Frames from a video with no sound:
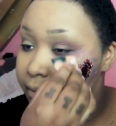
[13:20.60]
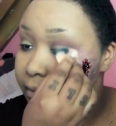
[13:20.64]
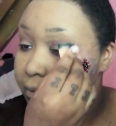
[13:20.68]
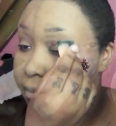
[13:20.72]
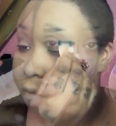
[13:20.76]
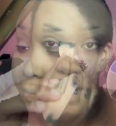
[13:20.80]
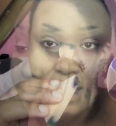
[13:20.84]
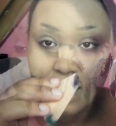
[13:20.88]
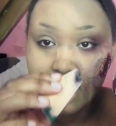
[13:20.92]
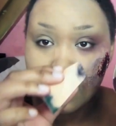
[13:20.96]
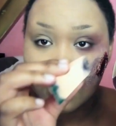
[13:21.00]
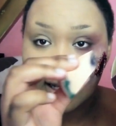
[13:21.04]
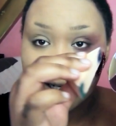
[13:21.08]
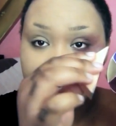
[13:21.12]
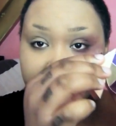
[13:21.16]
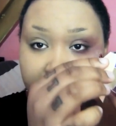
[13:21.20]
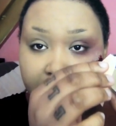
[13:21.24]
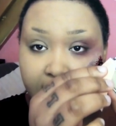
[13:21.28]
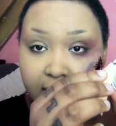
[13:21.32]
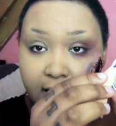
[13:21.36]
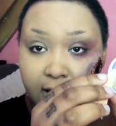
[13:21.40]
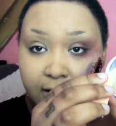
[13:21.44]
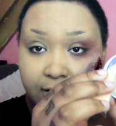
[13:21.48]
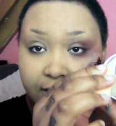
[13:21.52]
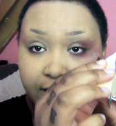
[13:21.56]
Taking
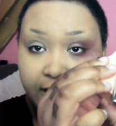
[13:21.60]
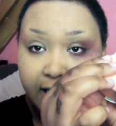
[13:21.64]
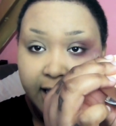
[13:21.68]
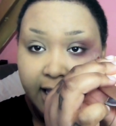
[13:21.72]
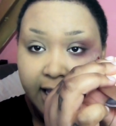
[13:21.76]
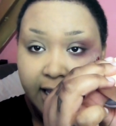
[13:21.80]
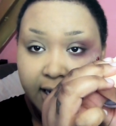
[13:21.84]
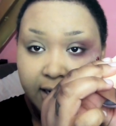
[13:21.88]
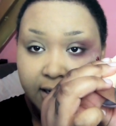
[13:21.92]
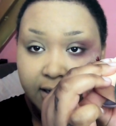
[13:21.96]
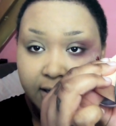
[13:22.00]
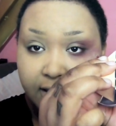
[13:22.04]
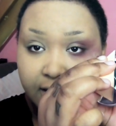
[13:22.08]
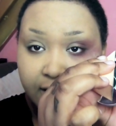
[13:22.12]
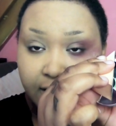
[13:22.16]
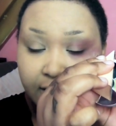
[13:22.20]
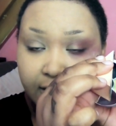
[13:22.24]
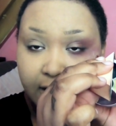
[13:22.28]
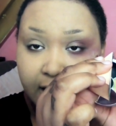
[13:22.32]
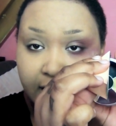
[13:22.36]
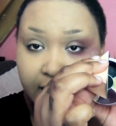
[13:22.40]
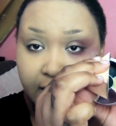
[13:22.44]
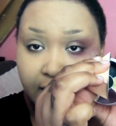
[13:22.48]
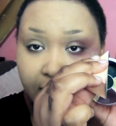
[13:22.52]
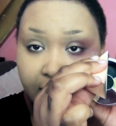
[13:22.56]
this color again,
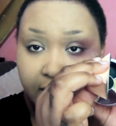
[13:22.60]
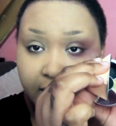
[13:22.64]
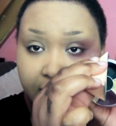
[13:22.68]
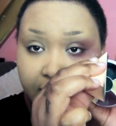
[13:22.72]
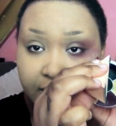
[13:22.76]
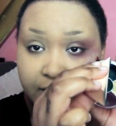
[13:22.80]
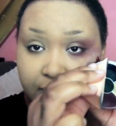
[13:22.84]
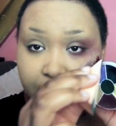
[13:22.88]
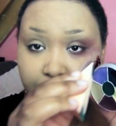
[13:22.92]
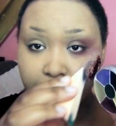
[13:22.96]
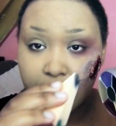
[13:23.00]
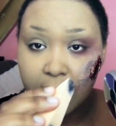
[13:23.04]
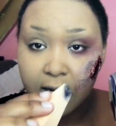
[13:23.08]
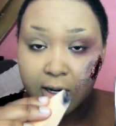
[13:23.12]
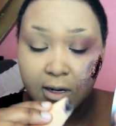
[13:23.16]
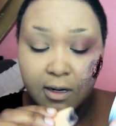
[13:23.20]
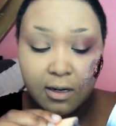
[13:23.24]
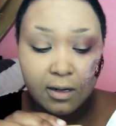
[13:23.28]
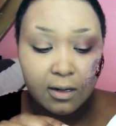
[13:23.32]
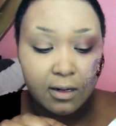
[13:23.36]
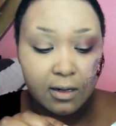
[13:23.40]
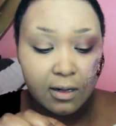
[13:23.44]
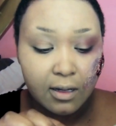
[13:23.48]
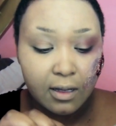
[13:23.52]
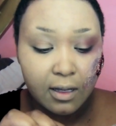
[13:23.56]
so that darkest
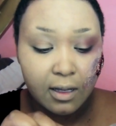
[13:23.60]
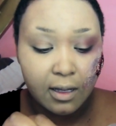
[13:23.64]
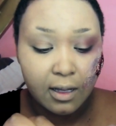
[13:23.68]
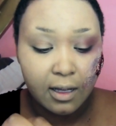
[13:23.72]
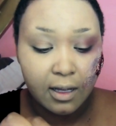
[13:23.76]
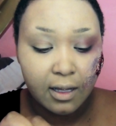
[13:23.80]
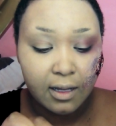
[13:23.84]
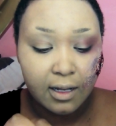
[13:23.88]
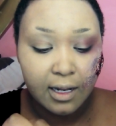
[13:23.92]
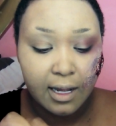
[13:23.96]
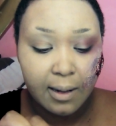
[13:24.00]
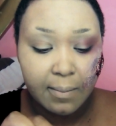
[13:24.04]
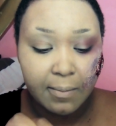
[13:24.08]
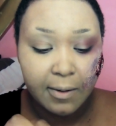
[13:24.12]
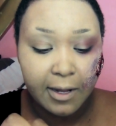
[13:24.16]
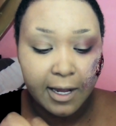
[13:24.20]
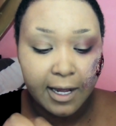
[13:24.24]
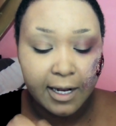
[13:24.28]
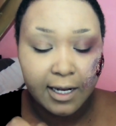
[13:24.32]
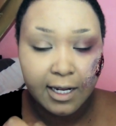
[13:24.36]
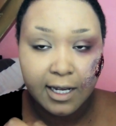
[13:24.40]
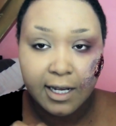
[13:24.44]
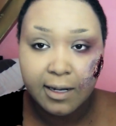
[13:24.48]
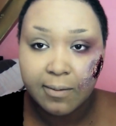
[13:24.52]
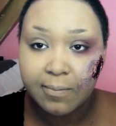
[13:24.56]
one in that
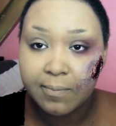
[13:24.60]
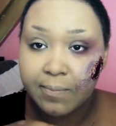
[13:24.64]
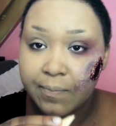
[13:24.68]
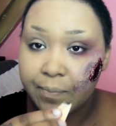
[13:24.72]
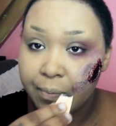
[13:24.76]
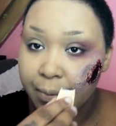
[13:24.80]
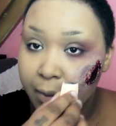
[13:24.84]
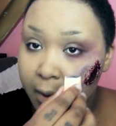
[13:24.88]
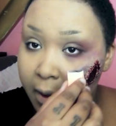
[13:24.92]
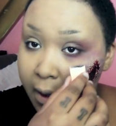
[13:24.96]
palette,